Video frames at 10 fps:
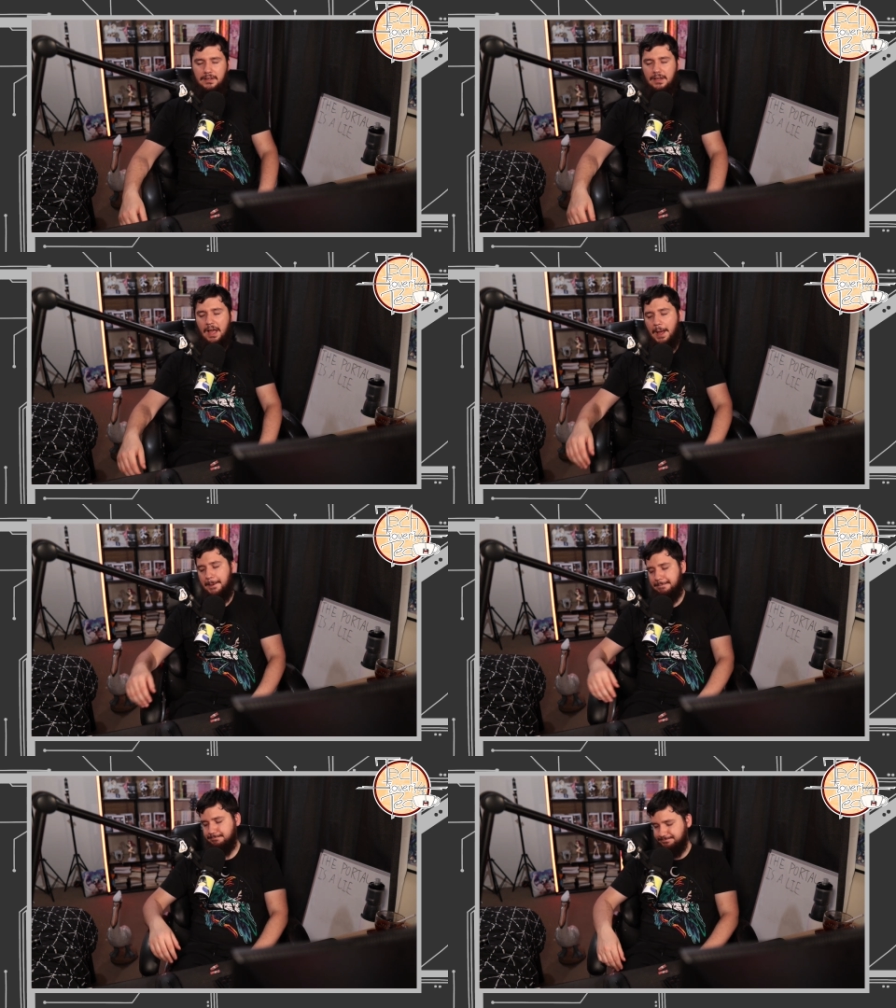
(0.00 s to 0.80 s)

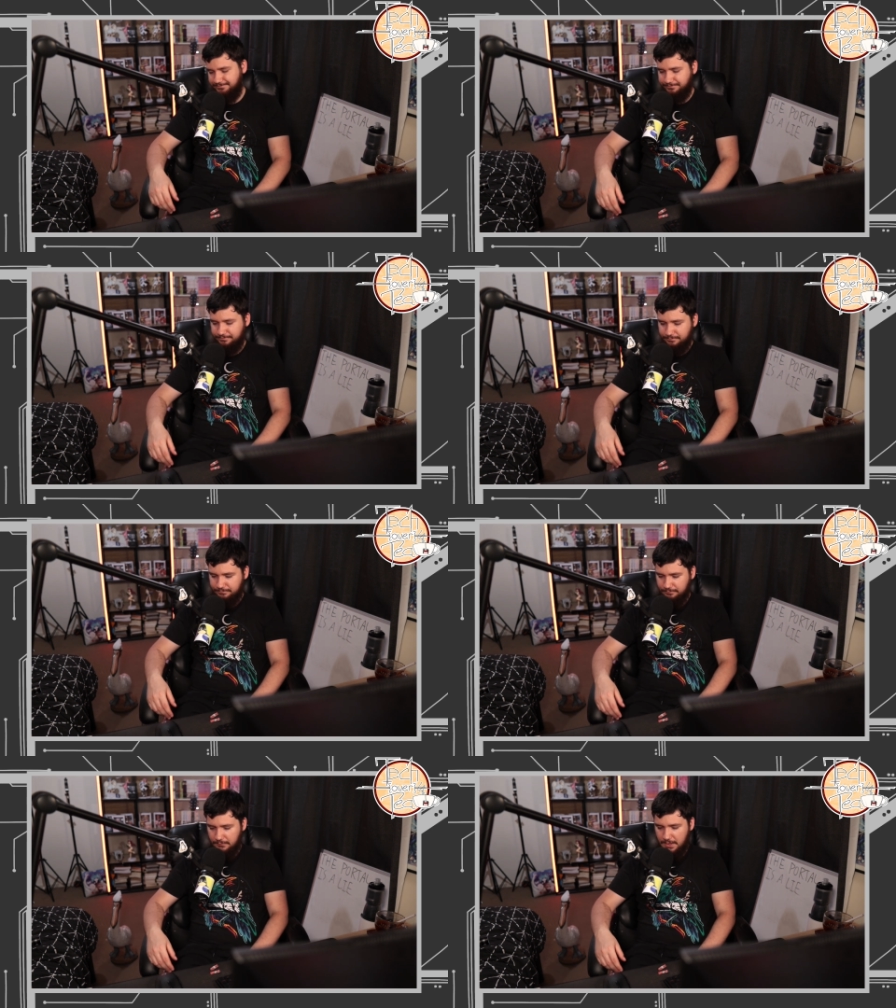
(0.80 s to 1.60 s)
Um,
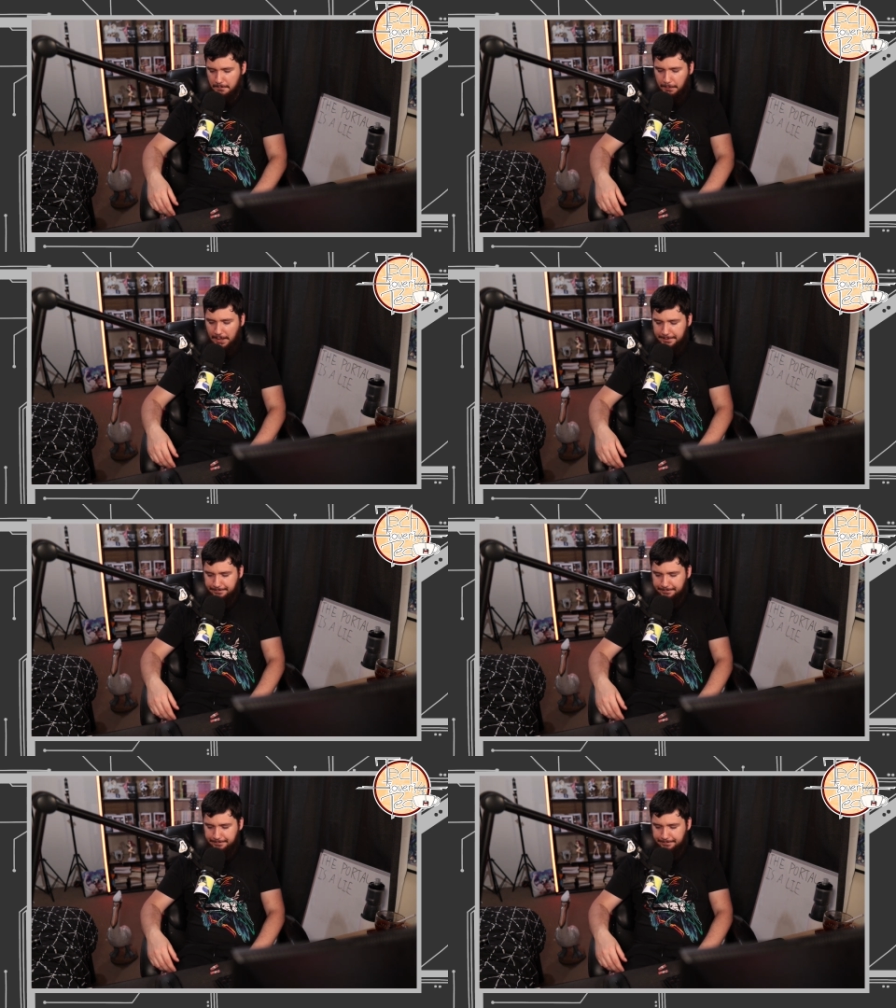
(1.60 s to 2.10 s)
but